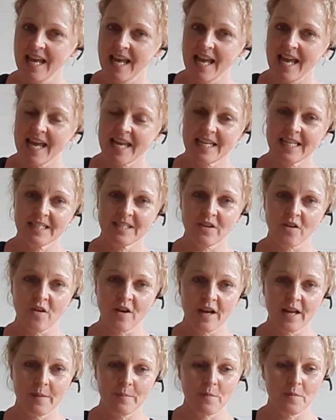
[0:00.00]

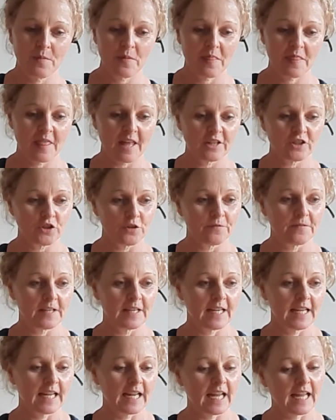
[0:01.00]
anytime that you're
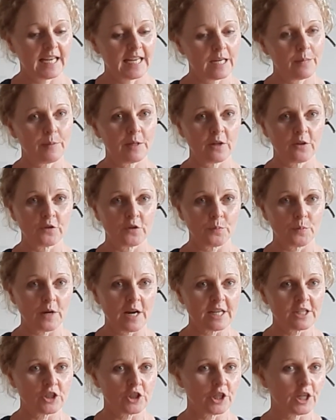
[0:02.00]
feeling a little bit under
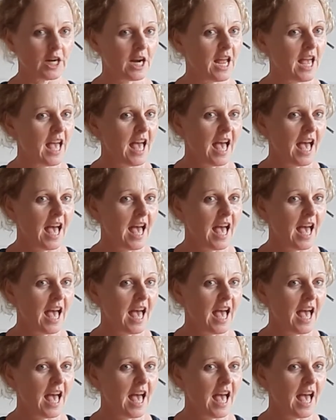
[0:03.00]
pressure